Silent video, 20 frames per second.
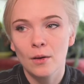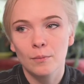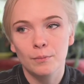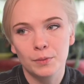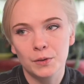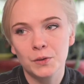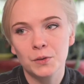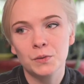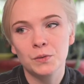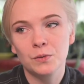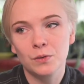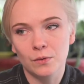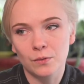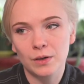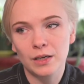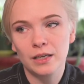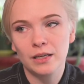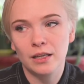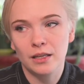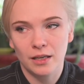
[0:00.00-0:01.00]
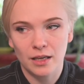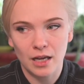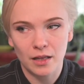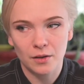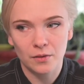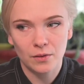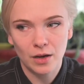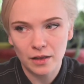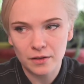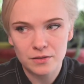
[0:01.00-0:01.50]
blue, green, and
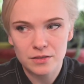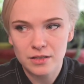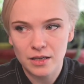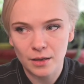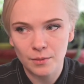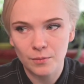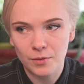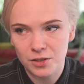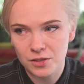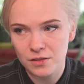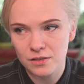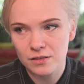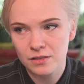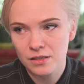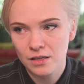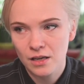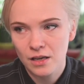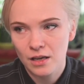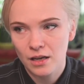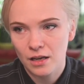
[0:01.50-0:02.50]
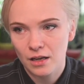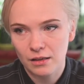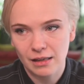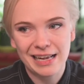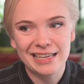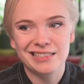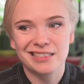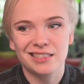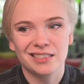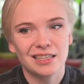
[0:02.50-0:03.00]
yellow color scheme, which is
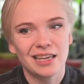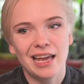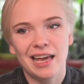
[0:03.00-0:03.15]
classic